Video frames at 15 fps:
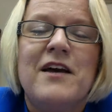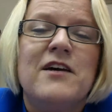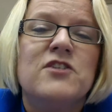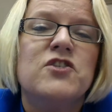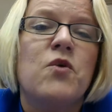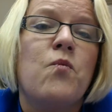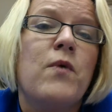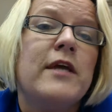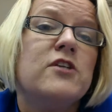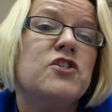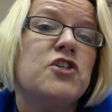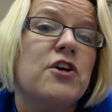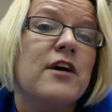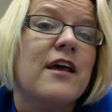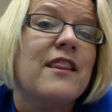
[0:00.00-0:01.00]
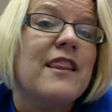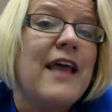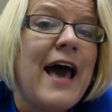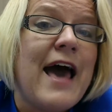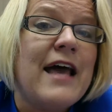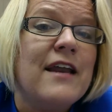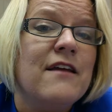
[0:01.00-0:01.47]
So we took
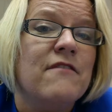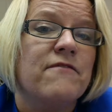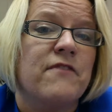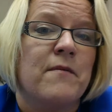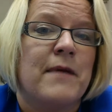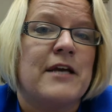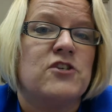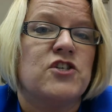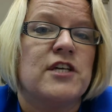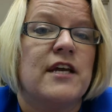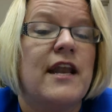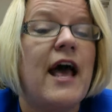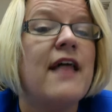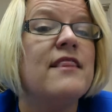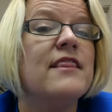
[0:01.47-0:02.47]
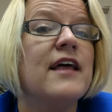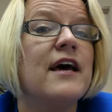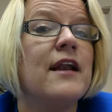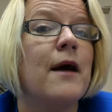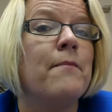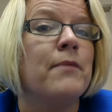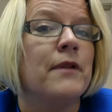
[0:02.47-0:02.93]
that information and
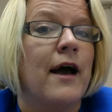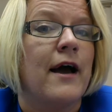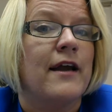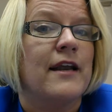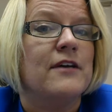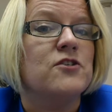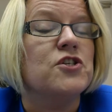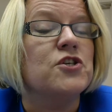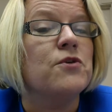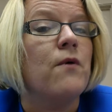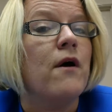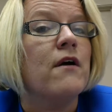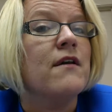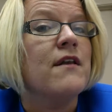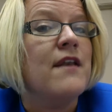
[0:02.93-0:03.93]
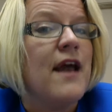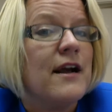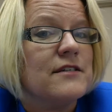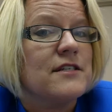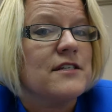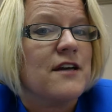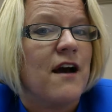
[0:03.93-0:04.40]
then applied it to our
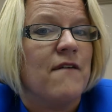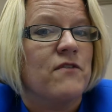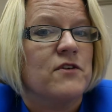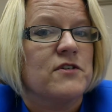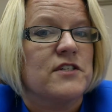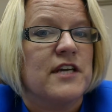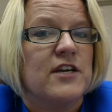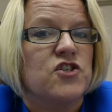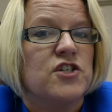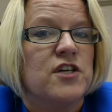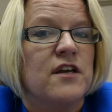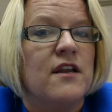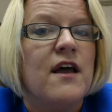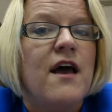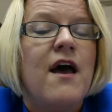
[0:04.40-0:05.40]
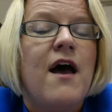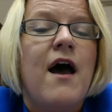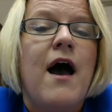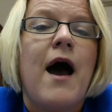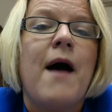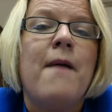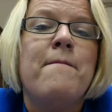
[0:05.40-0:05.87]
next conversation
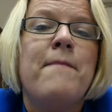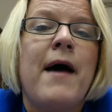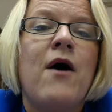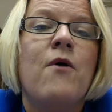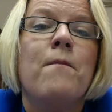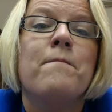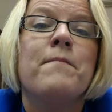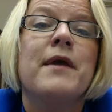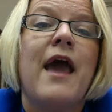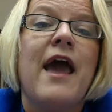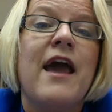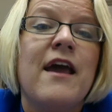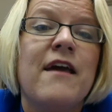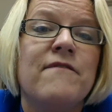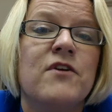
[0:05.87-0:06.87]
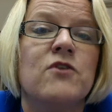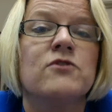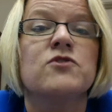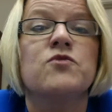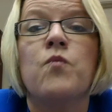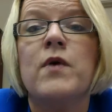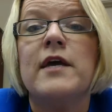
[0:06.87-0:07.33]
about
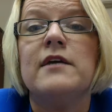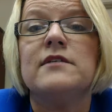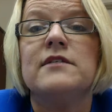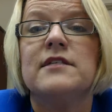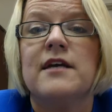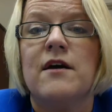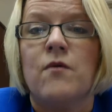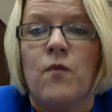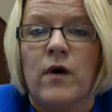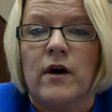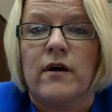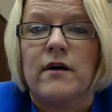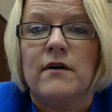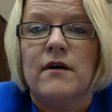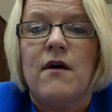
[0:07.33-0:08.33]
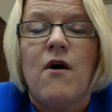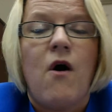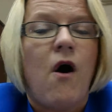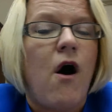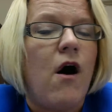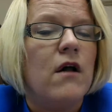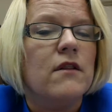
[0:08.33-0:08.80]
behaviors we see at work.
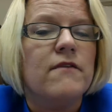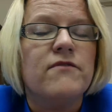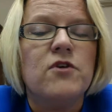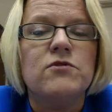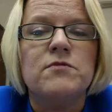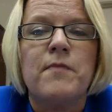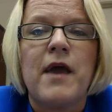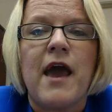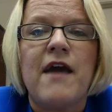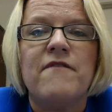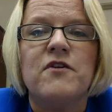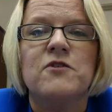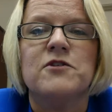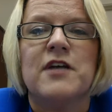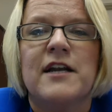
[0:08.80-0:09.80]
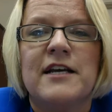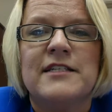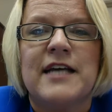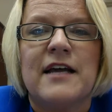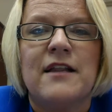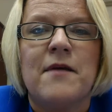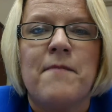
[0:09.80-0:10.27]
All of those behaviors on a
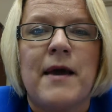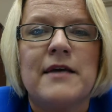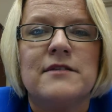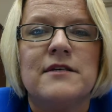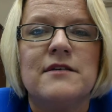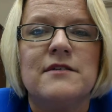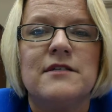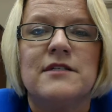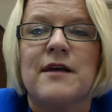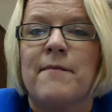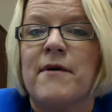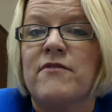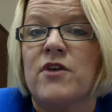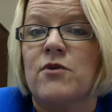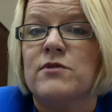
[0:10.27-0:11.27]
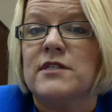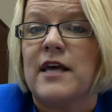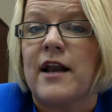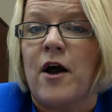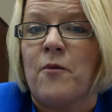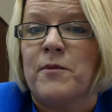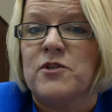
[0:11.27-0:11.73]
daily basis, some of those
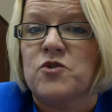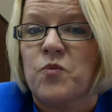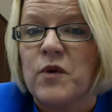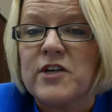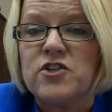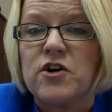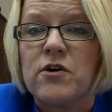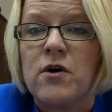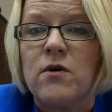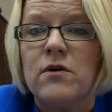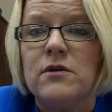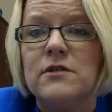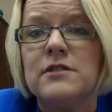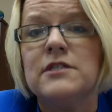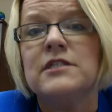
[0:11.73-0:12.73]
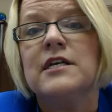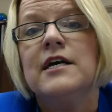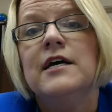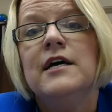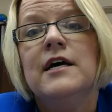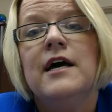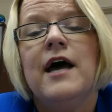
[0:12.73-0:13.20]
that help us reach our goals,
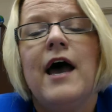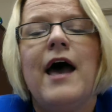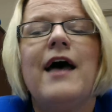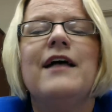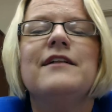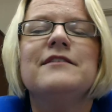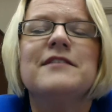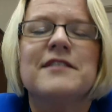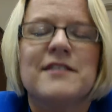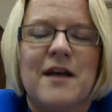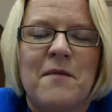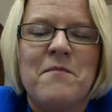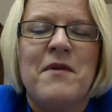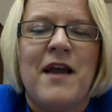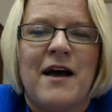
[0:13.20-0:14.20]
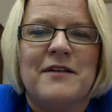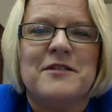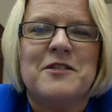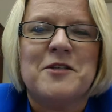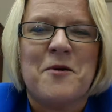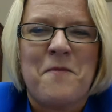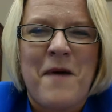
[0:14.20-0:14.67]
and some not
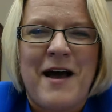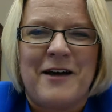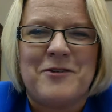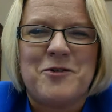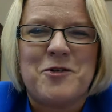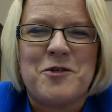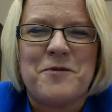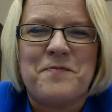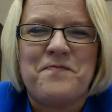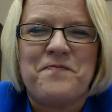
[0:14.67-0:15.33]
so much.